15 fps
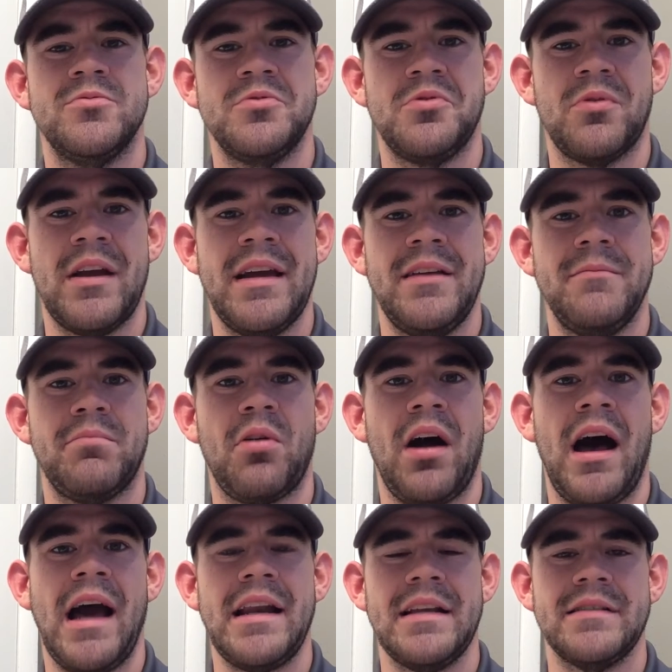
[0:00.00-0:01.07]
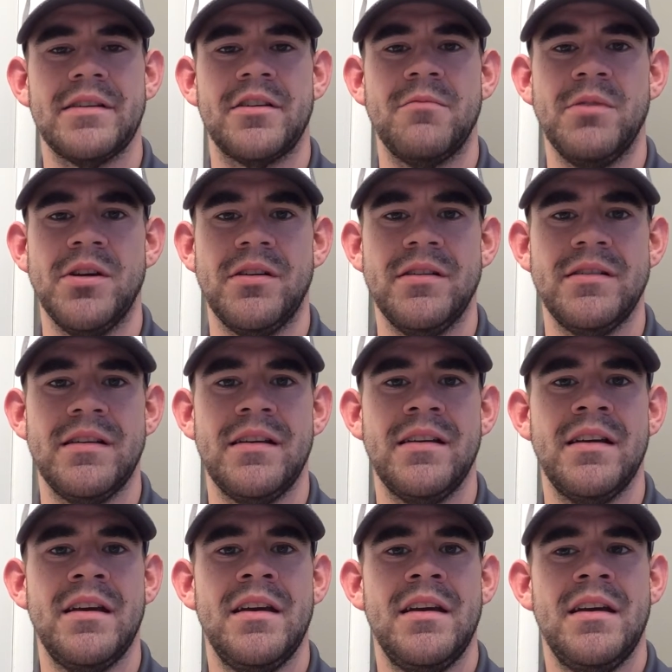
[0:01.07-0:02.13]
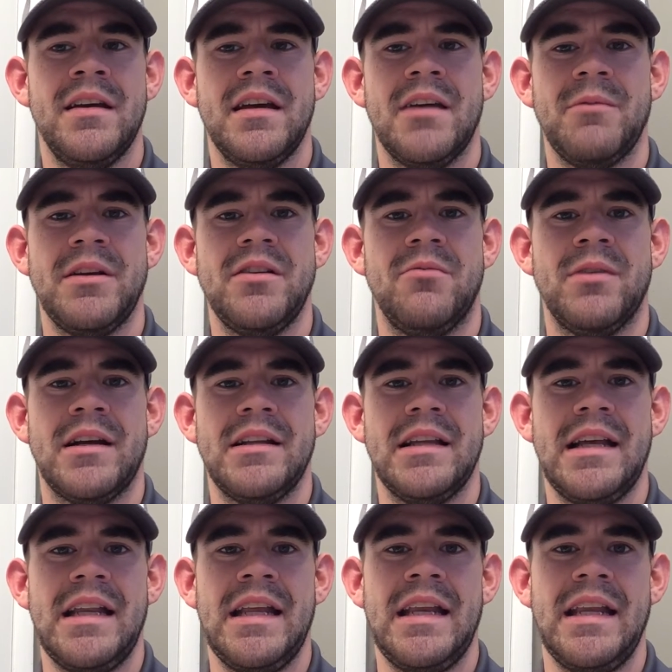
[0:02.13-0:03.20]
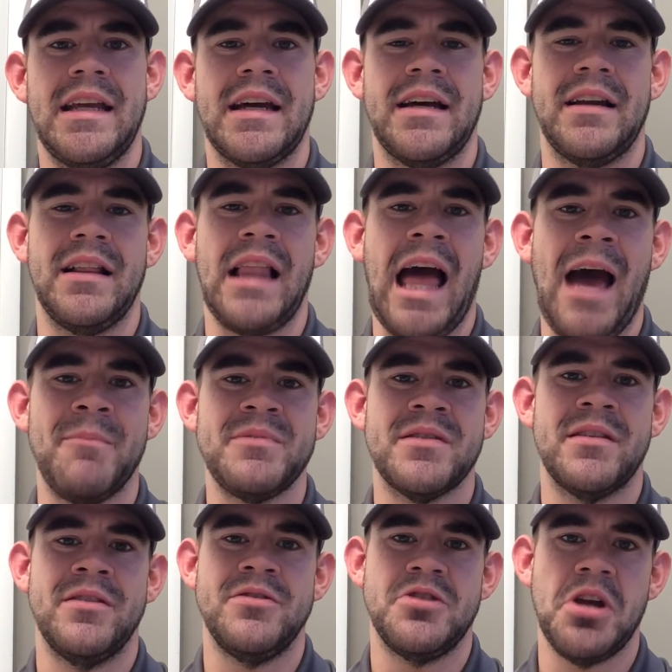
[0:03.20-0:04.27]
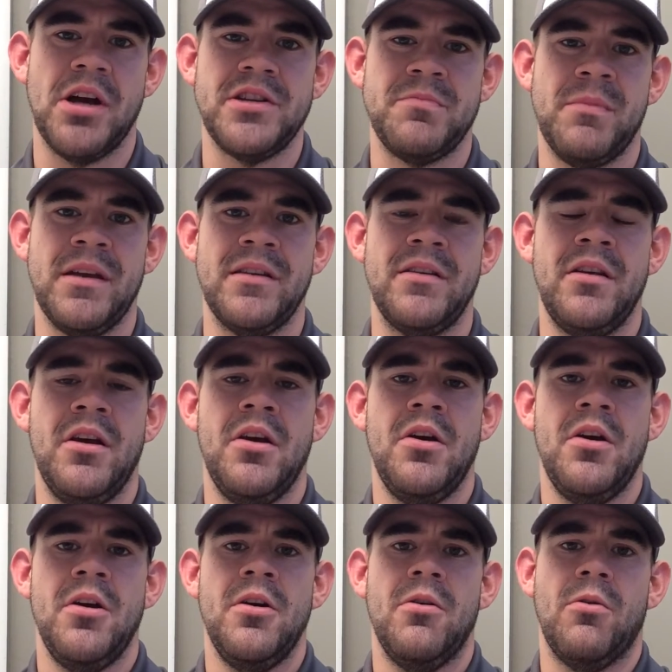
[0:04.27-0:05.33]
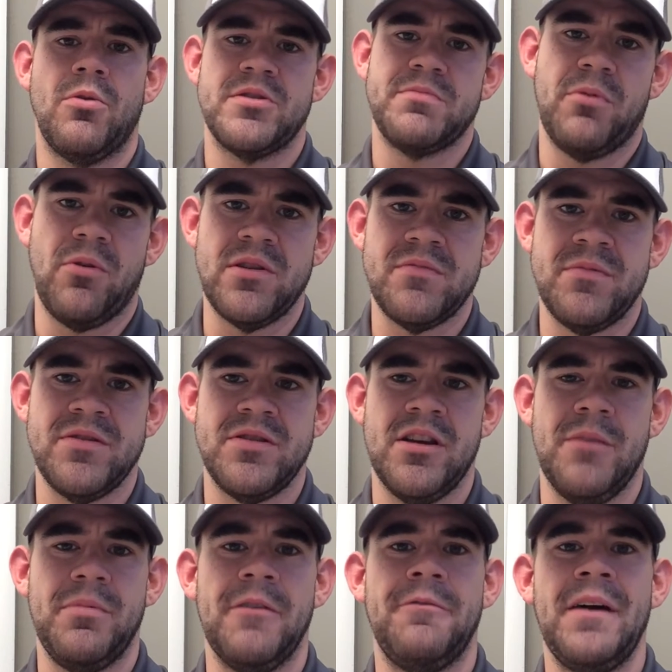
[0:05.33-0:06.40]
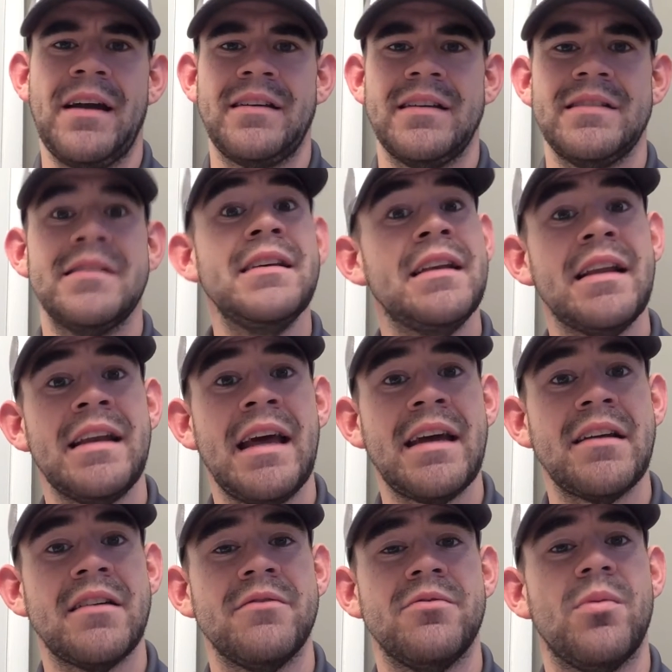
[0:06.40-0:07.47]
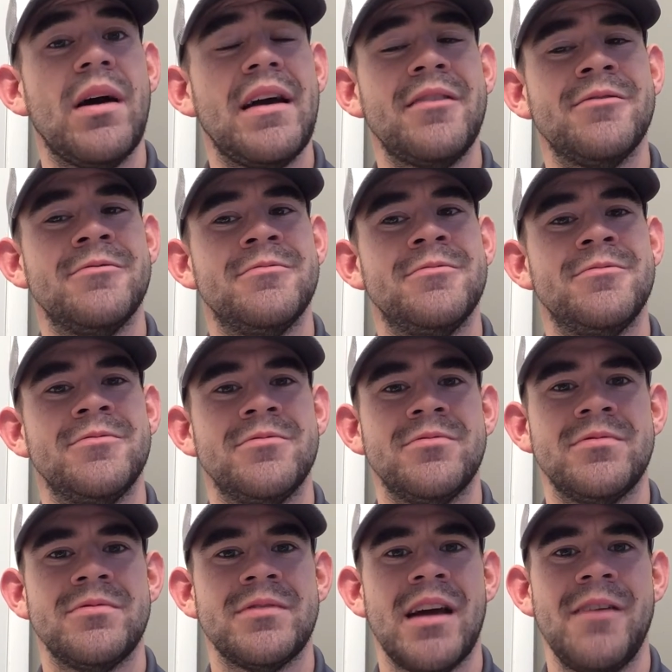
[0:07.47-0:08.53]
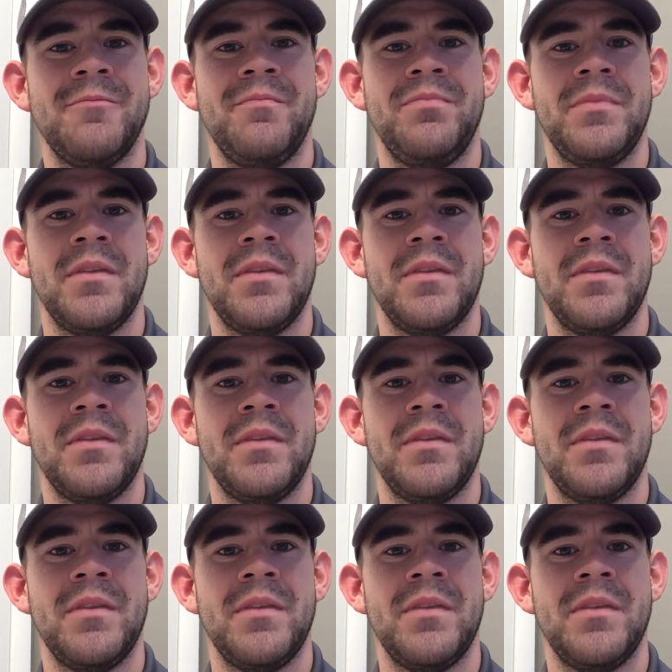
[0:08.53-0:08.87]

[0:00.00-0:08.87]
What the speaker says: great pride as a community, and we don't want to let any kind of lapse in judgment or sportsmanship affect us in a negative way. Okay?